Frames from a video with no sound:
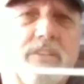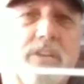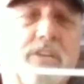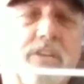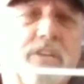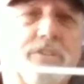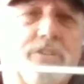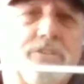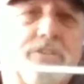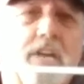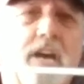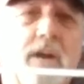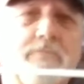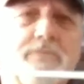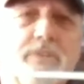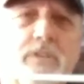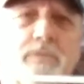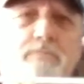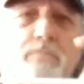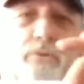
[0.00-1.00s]
to here,
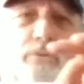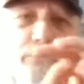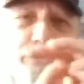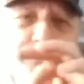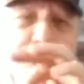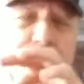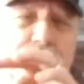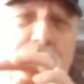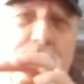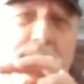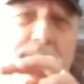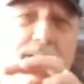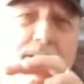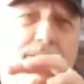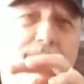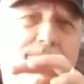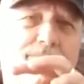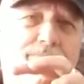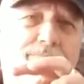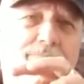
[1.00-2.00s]
stops, and it pulls the string
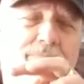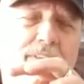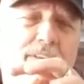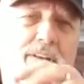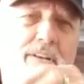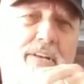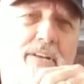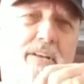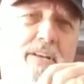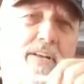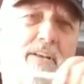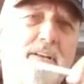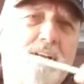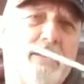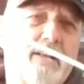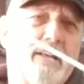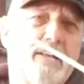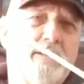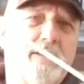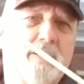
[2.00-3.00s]
out.
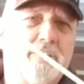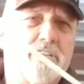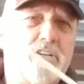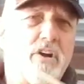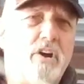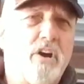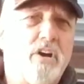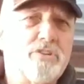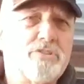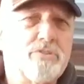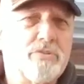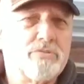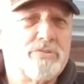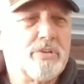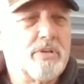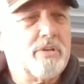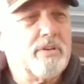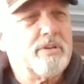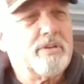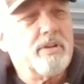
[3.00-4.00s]
And also,
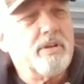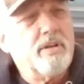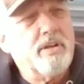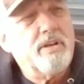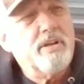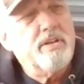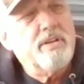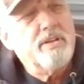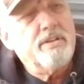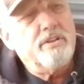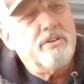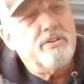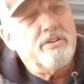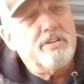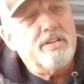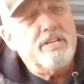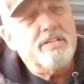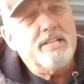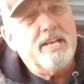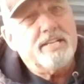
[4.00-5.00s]
you
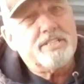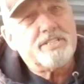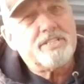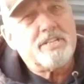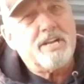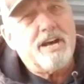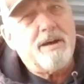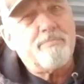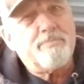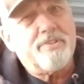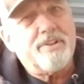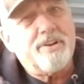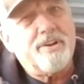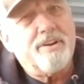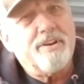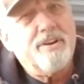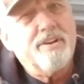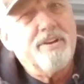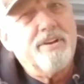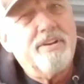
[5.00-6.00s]
need that stop
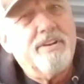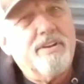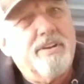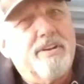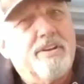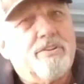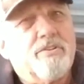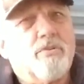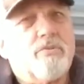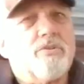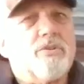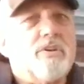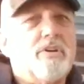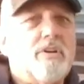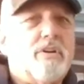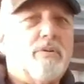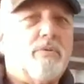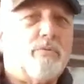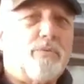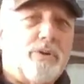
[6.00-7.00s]
there in order
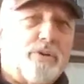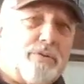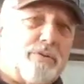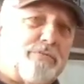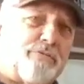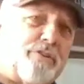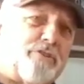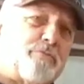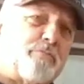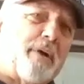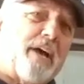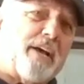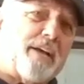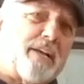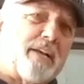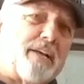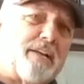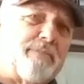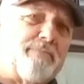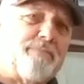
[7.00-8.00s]
to reel the fish
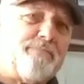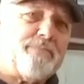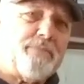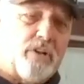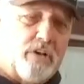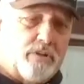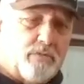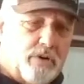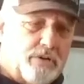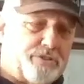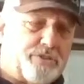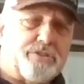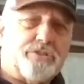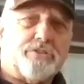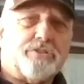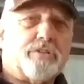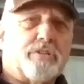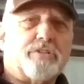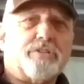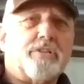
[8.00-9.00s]
back in. Otherwise, it's
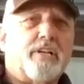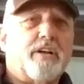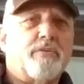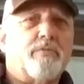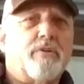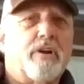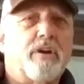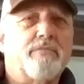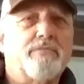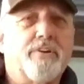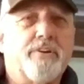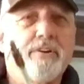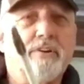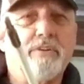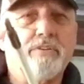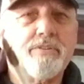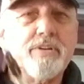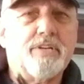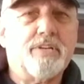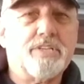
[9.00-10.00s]
just going to slide right off the
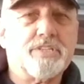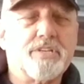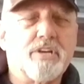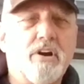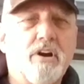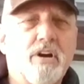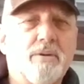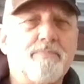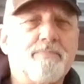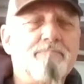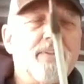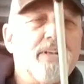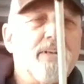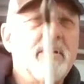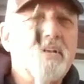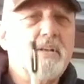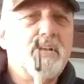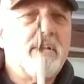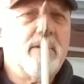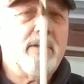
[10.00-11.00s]
arrow and, he's gone.
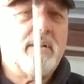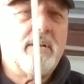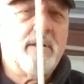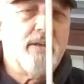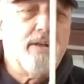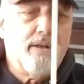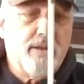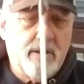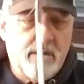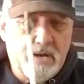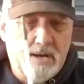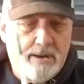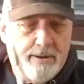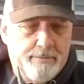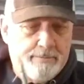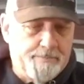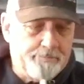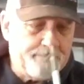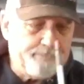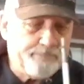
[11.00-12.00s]

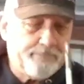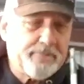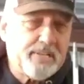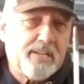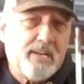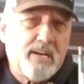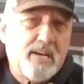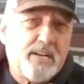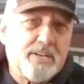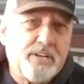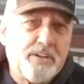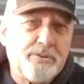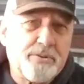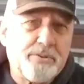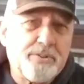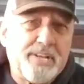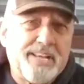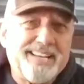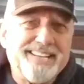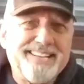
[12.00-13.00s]
Um, another
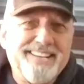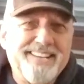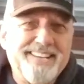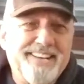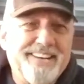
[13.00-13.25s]
thing,